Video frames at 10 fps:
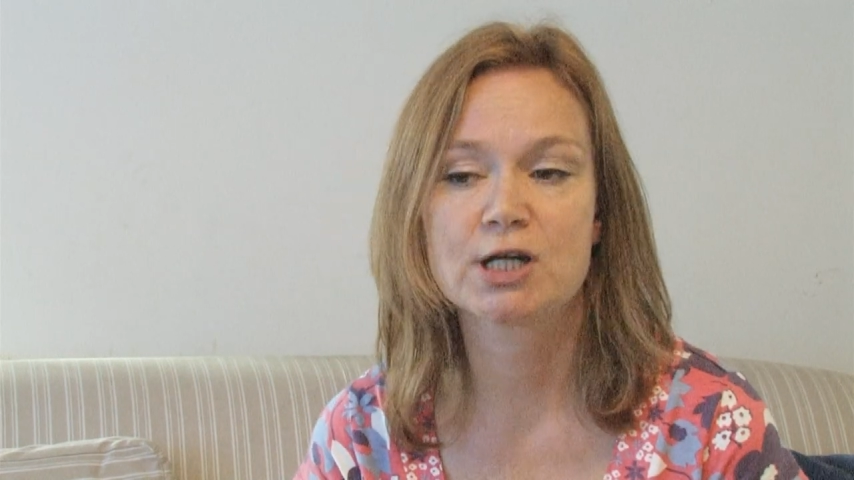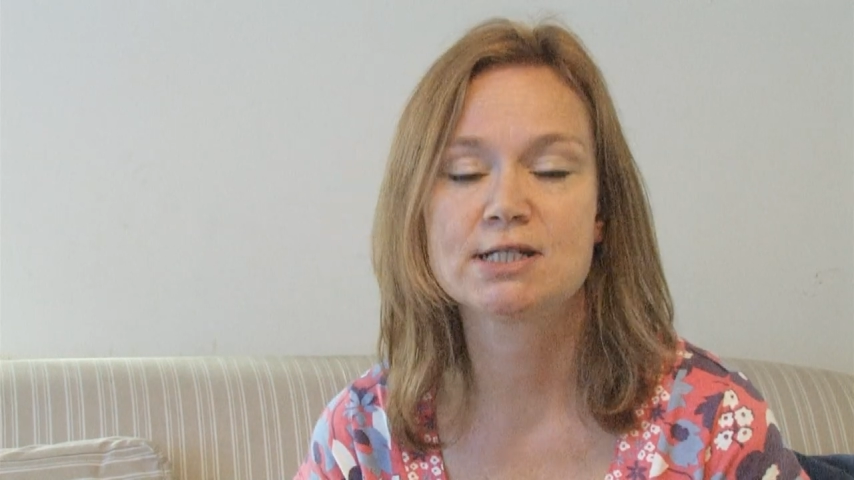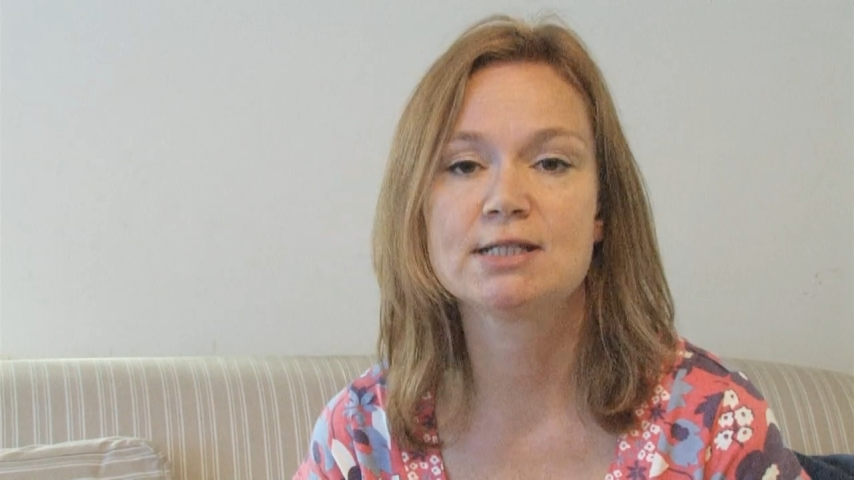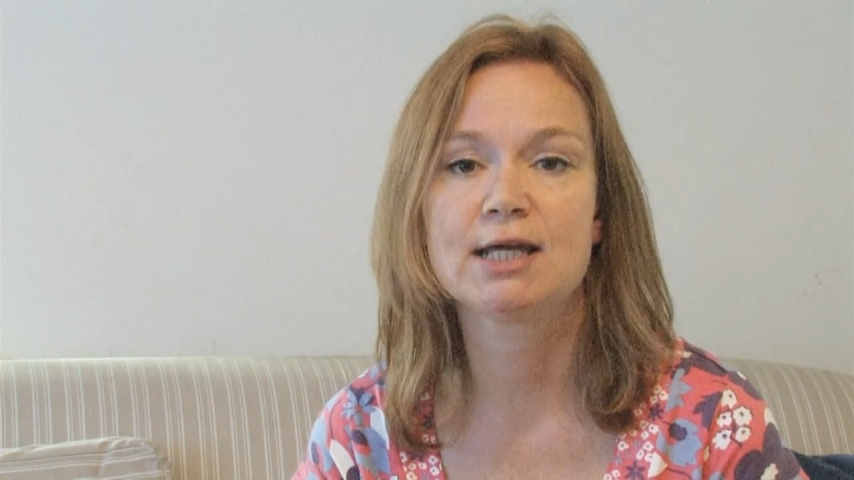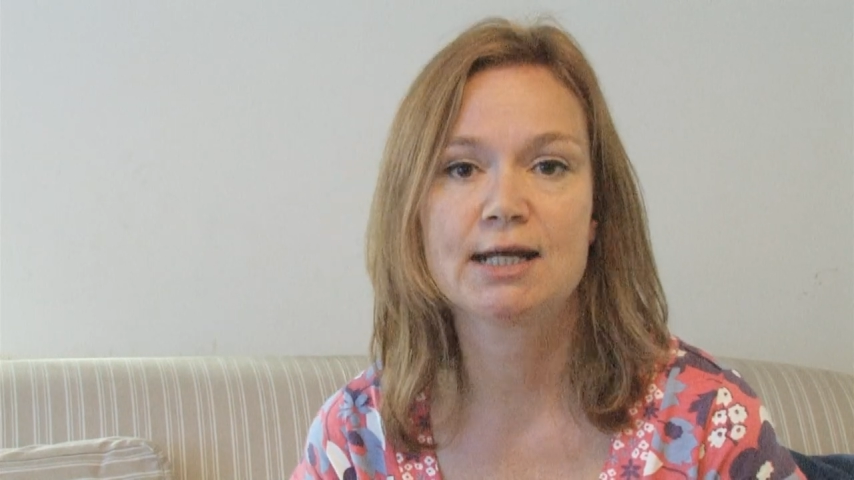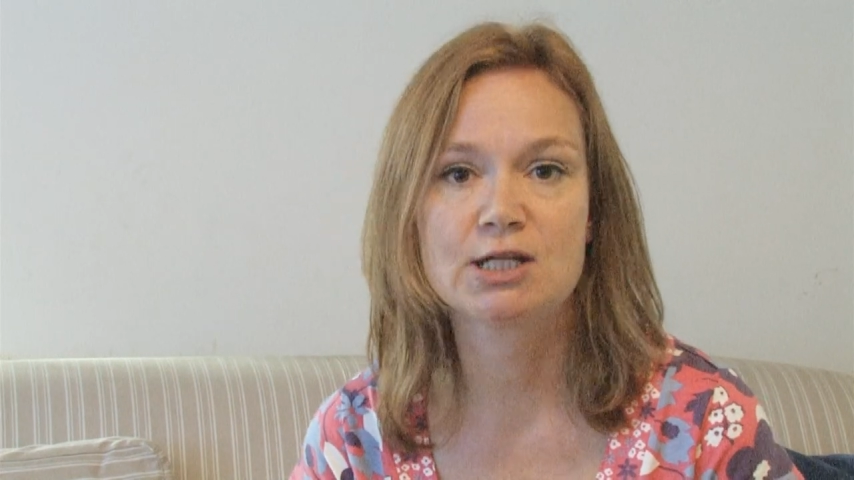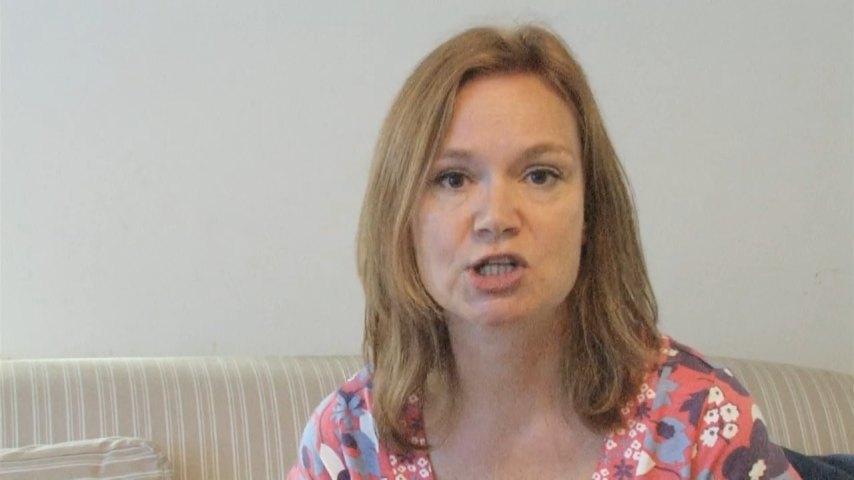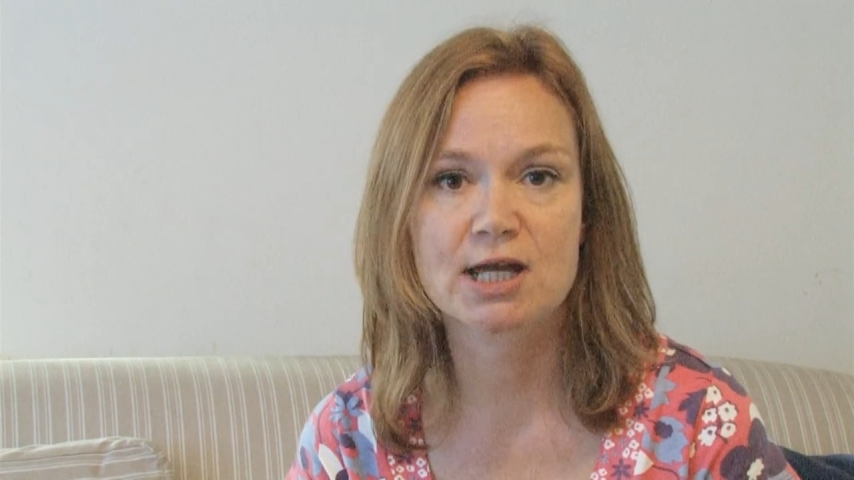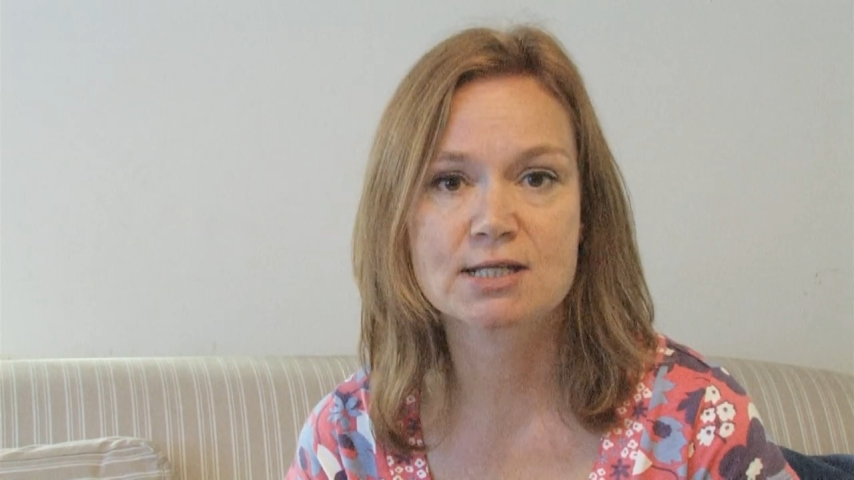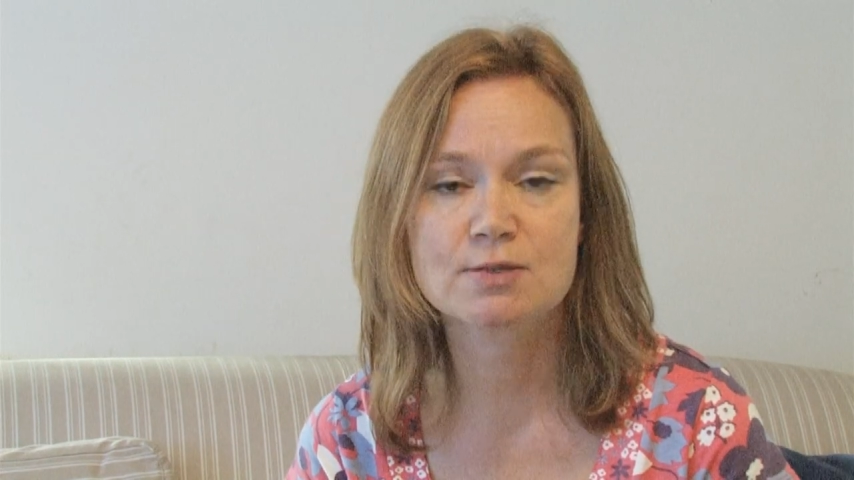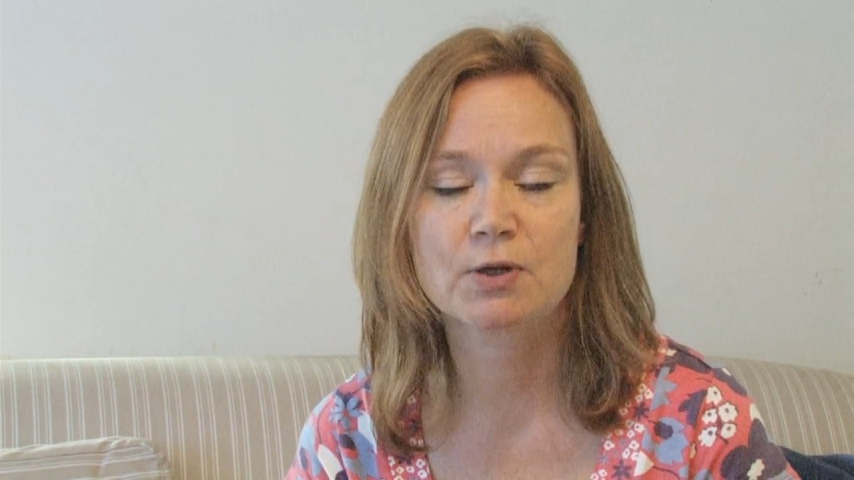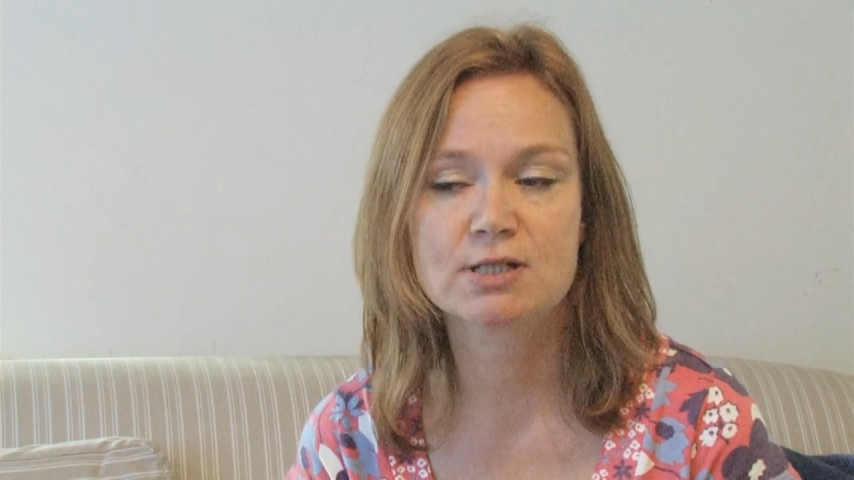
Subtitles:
trained in the NHS,